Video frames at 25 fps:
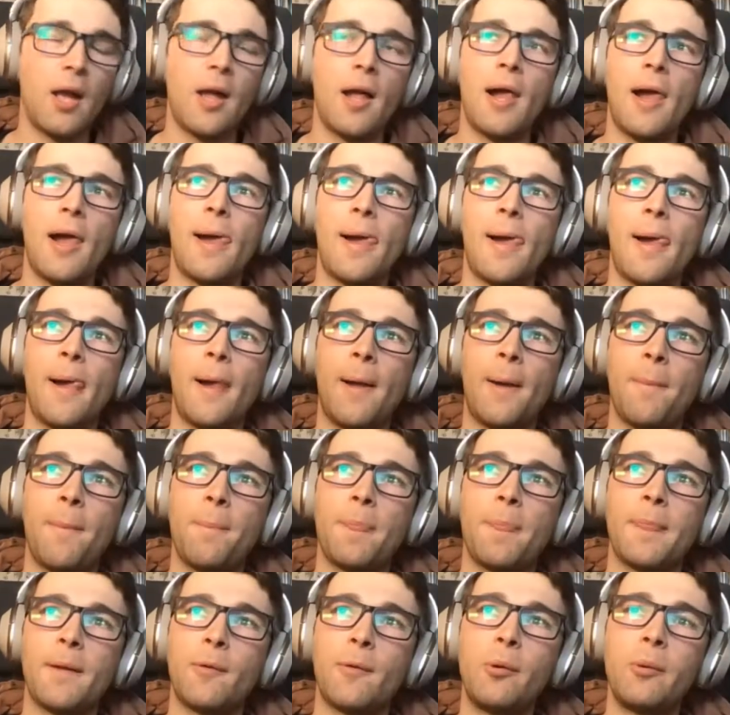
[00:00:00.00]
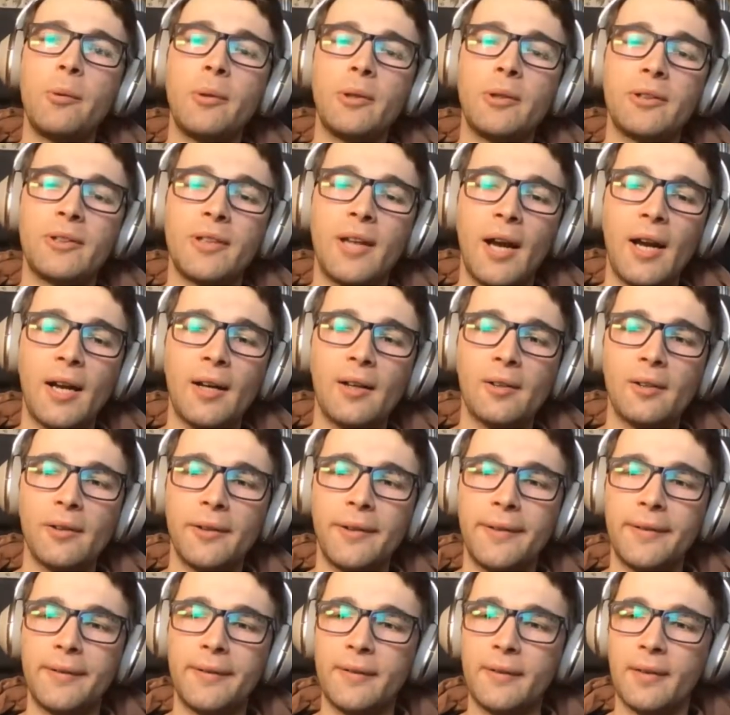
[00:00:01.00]
we will tackle
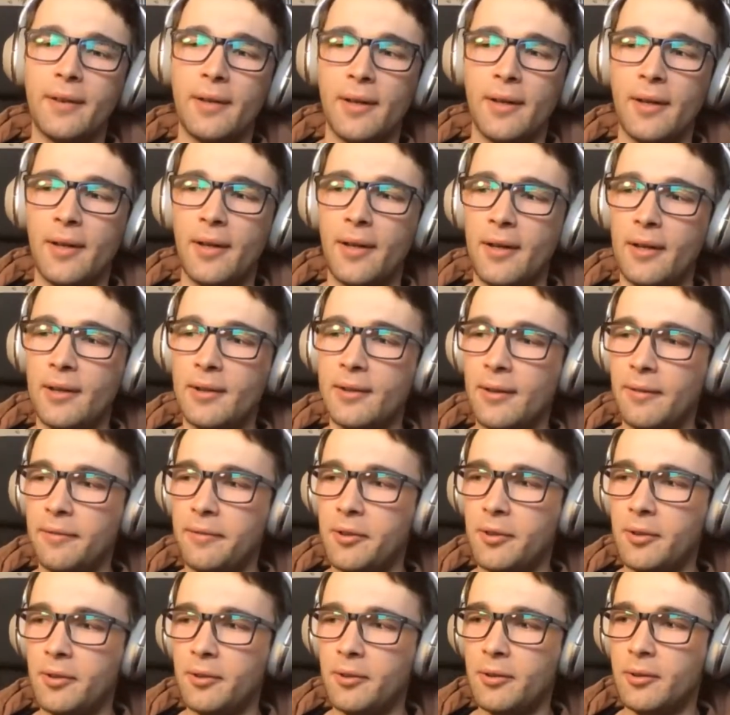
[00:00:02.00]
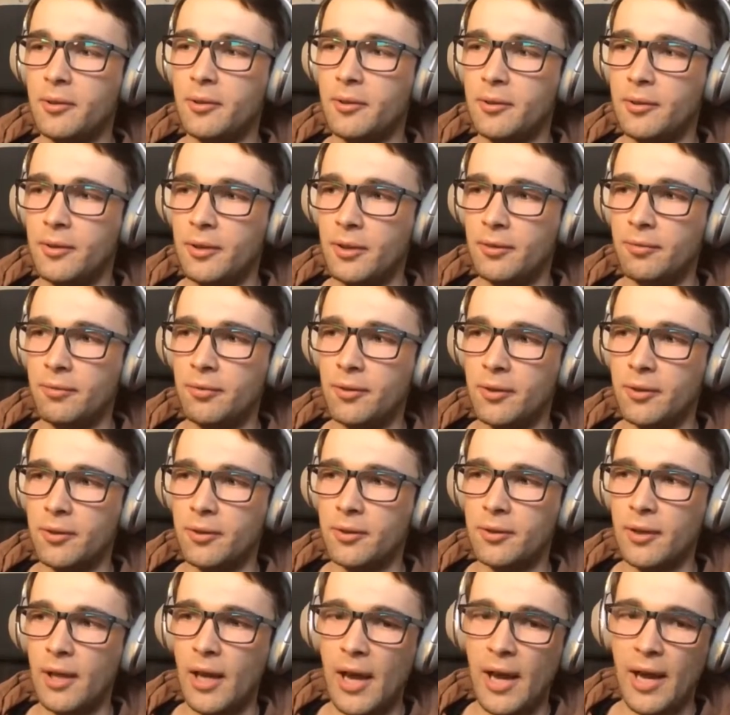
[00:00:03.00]
it in a few
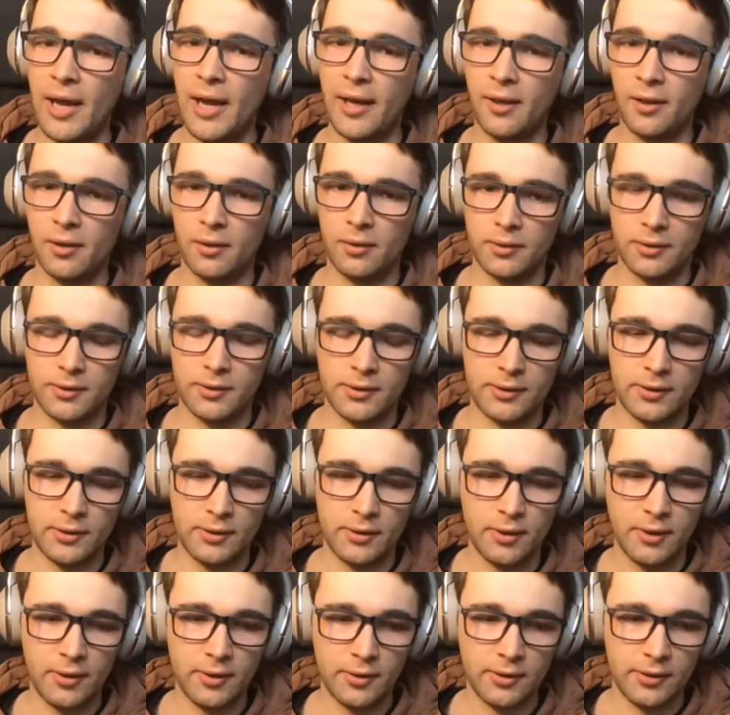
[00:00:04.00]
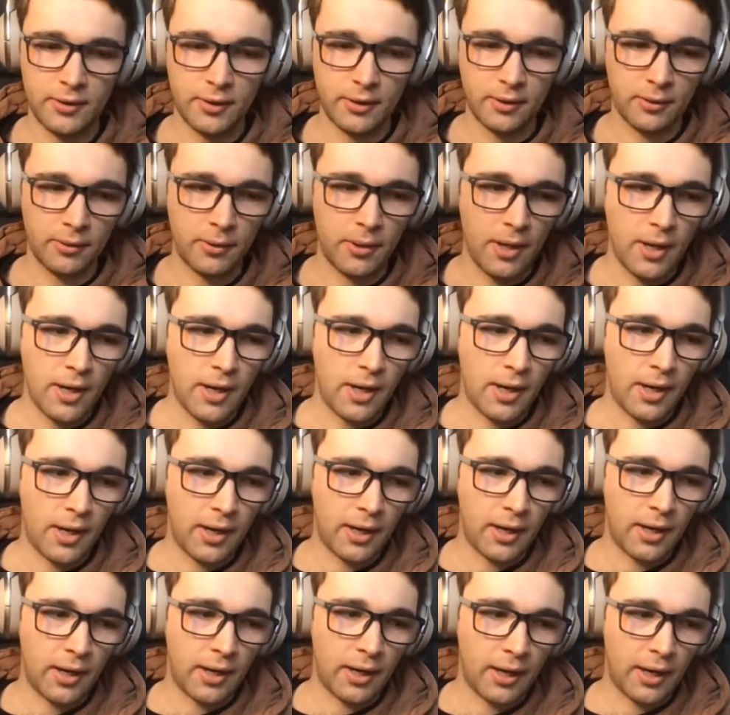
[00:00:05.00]
different angles. So
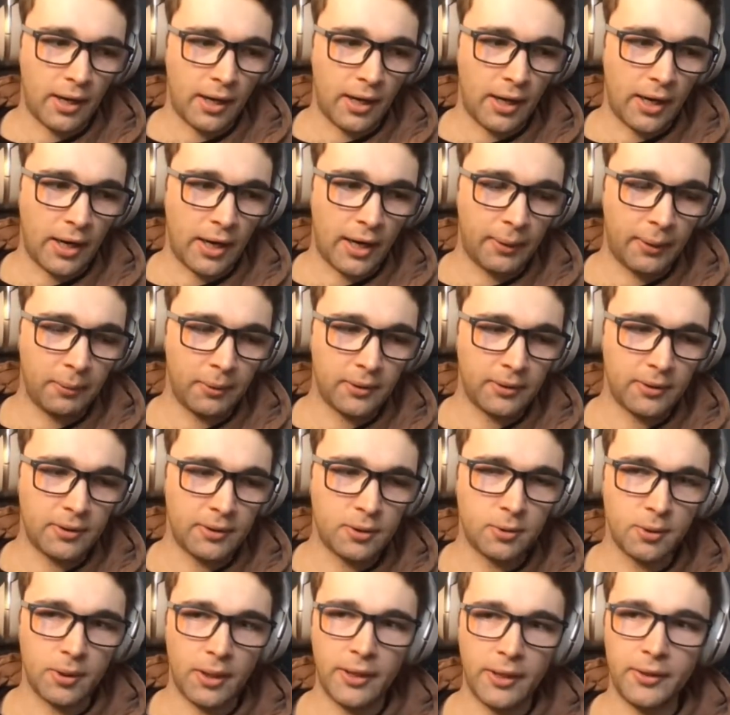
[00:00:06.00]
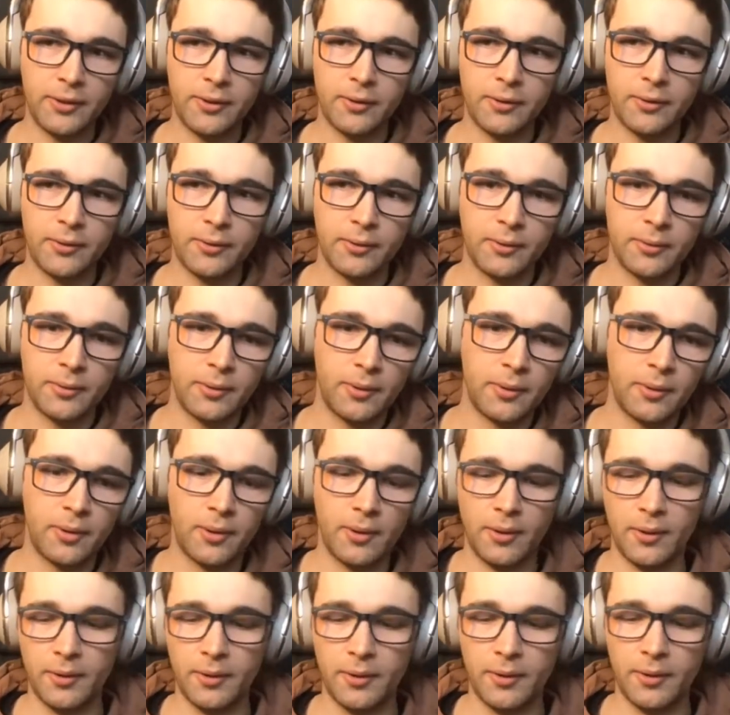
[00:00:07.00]
I will try to
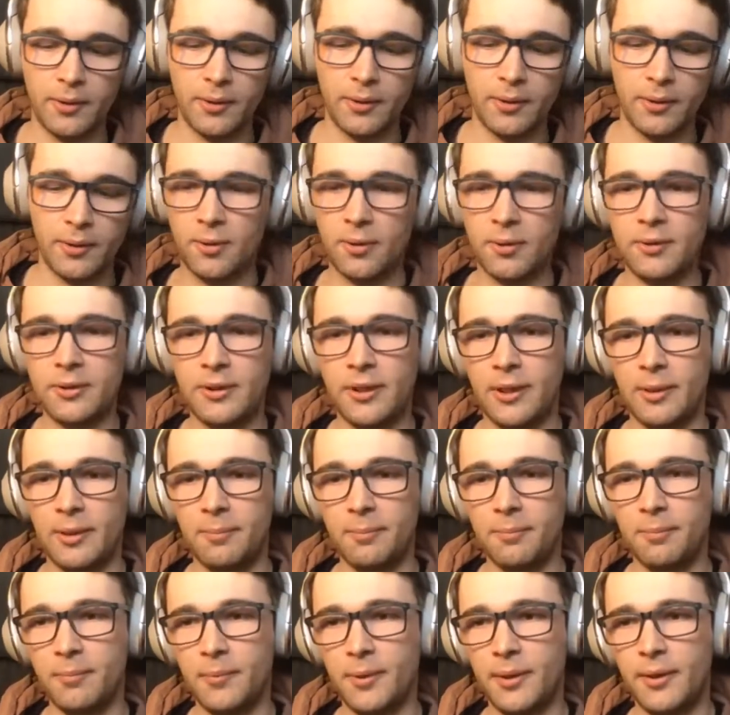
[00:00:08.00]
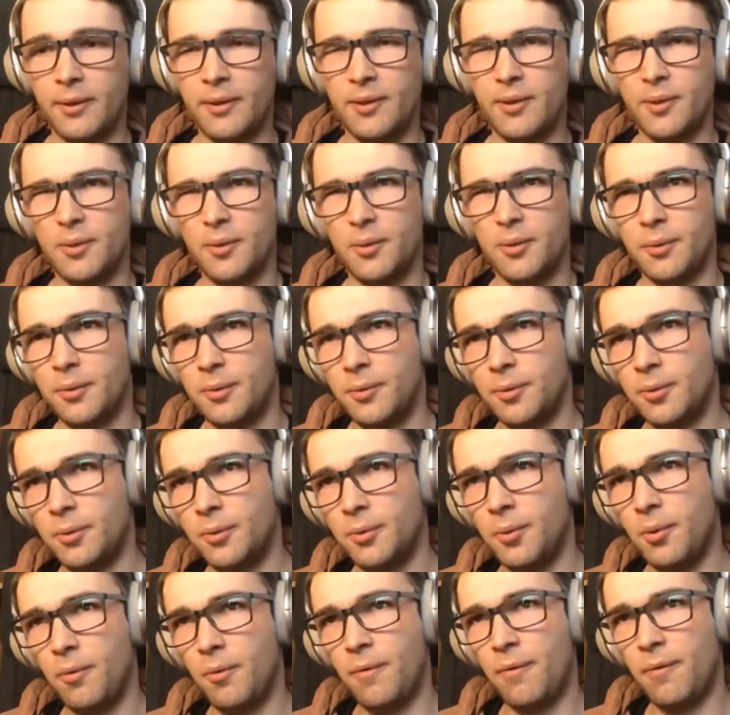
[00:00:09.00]
sort them into
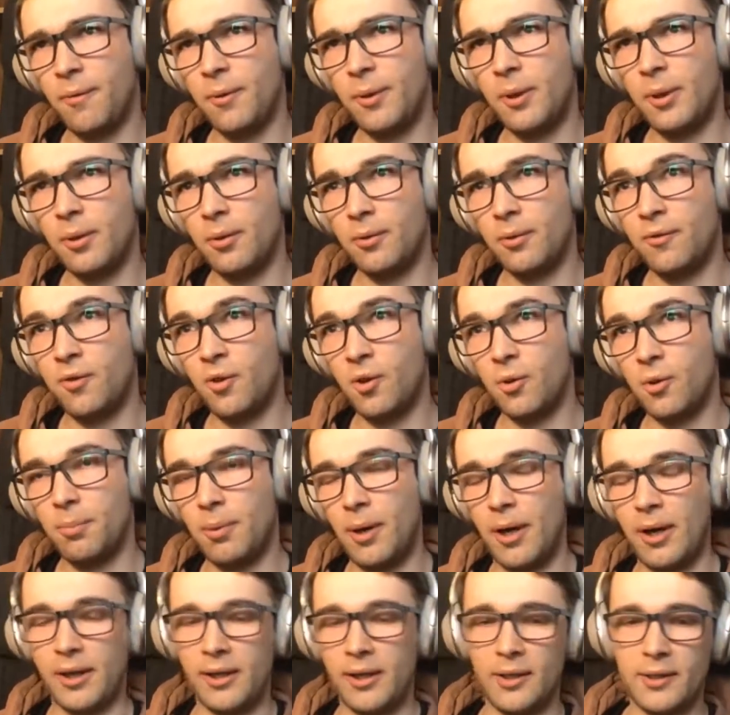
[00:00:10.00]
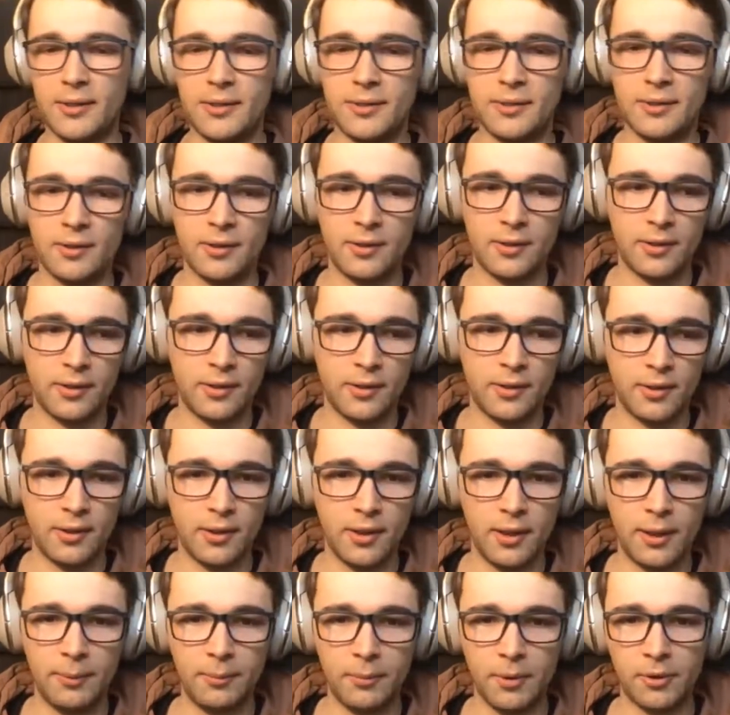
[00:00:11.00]
2, 3, or 4 buckets.
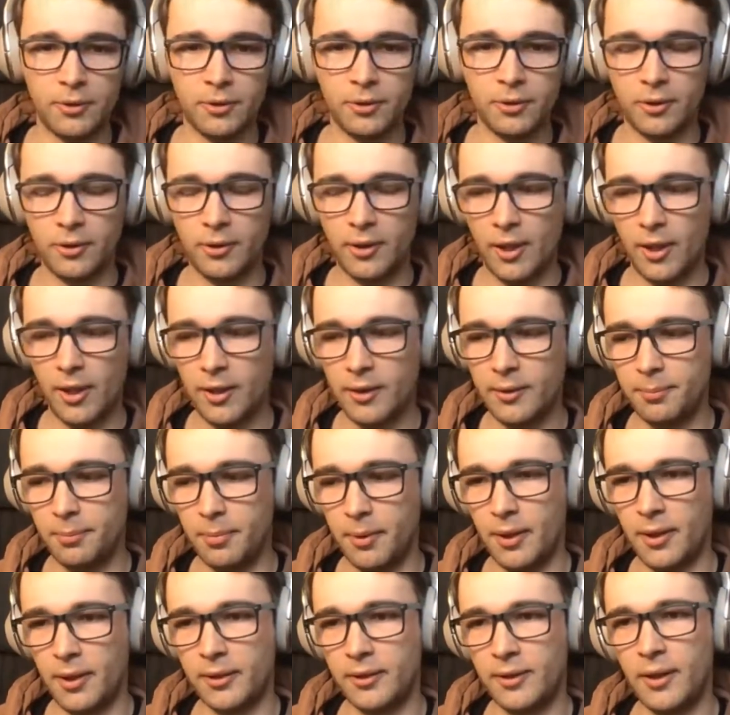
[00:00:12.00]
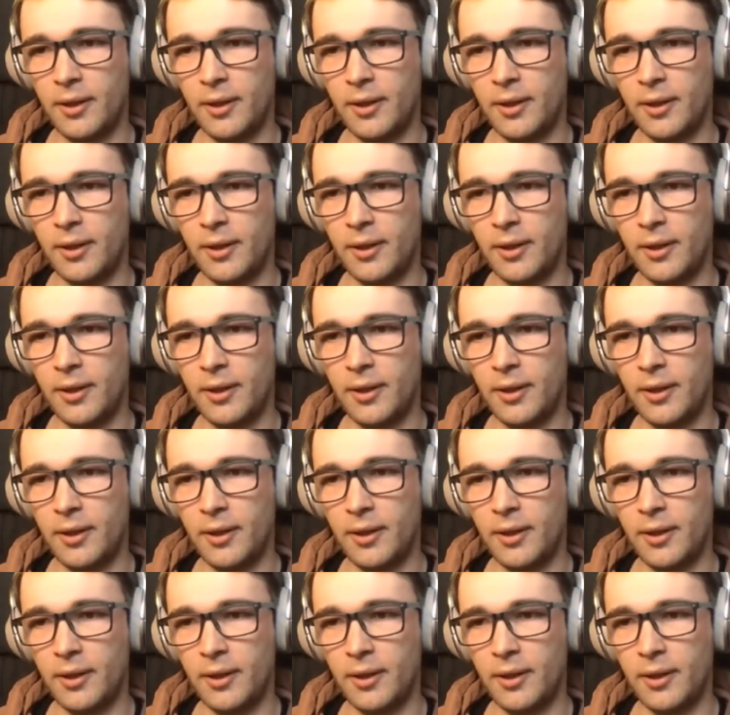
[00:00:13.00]
I'm not sure yet, but